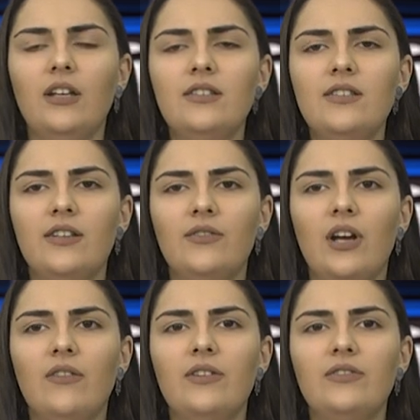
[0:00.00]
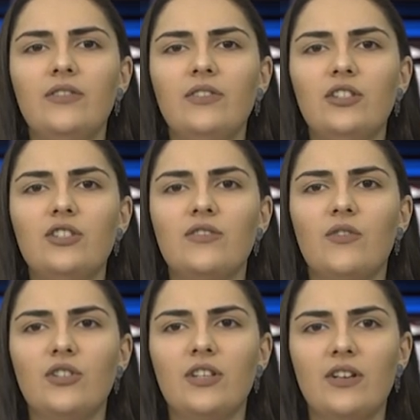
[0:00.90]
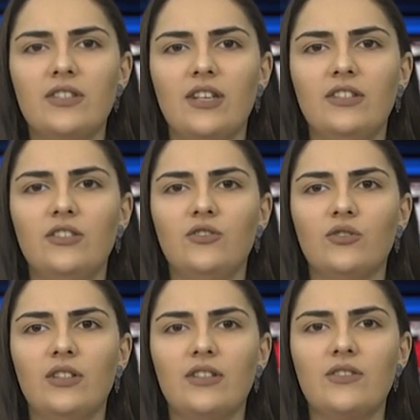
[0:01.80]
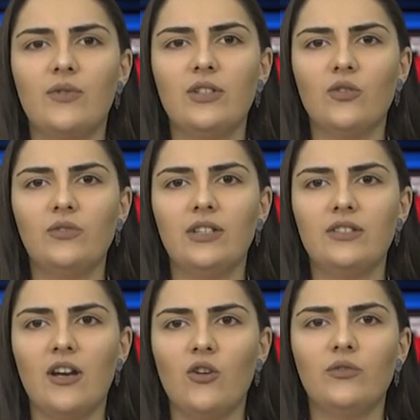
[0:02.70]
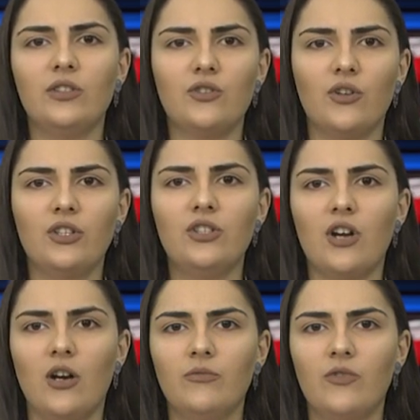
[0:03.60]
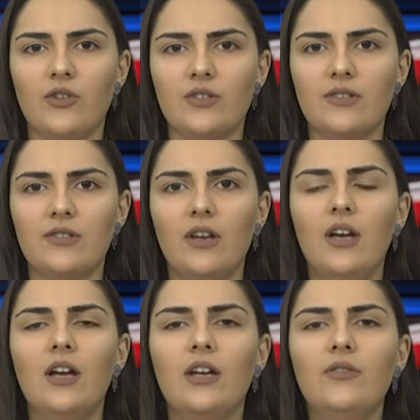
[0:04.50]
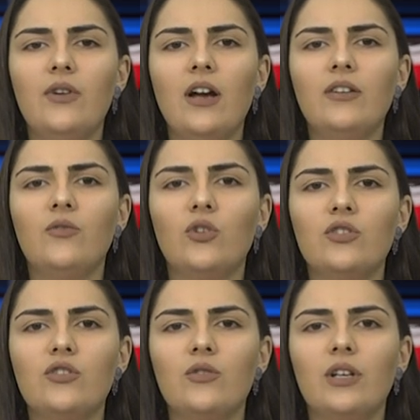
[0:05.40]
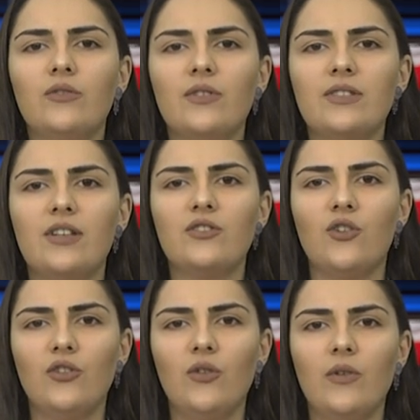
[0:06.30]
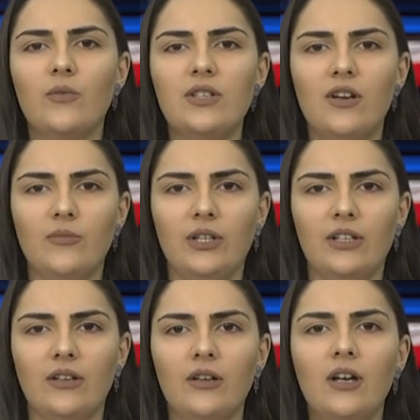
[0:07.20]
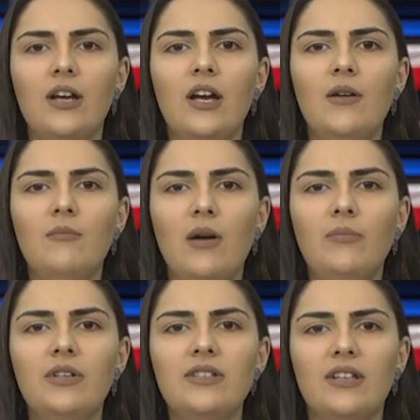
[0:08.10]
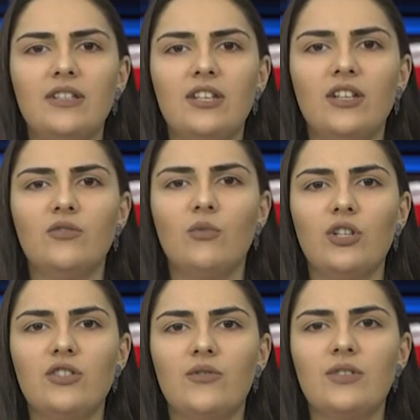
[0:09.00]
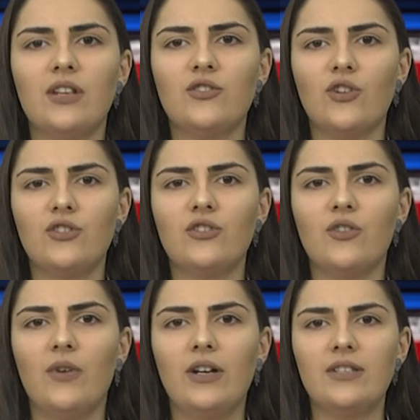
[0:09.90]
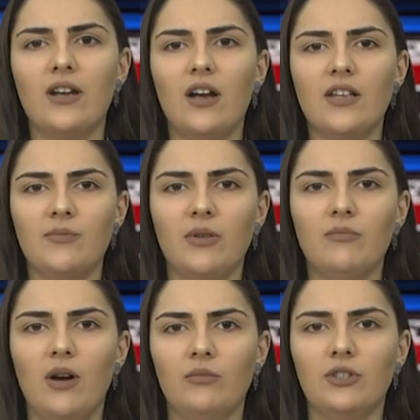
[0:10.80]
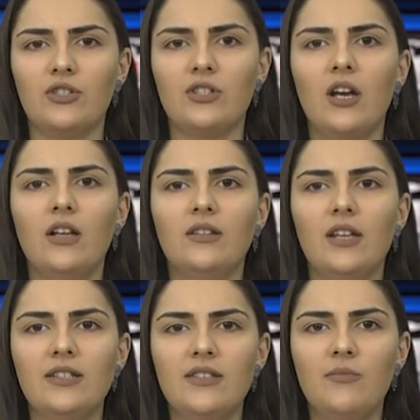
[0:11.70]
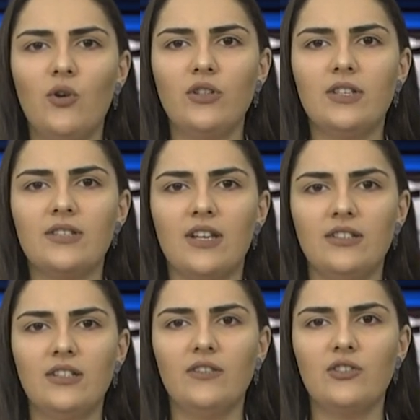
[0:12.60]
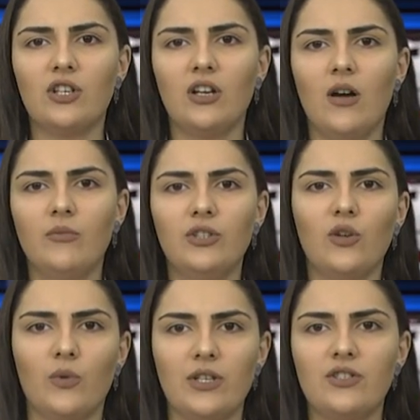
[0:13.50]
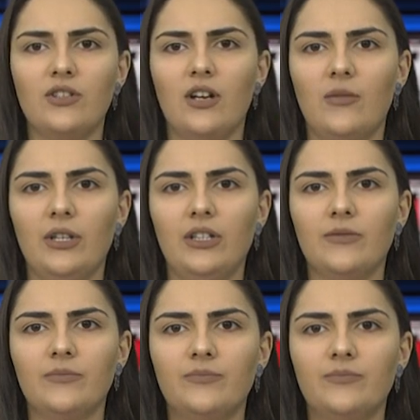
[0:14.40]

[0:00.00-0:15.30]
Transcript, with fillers: In Syria, fifty villages were devastated due to the threat of the attack of the Turkish Armed Forces. Iraq wants to increase the turnover with Armenia. A map presenting monasteries and churches of Artsakh has been published. Let's support the state television company of Western Armenia.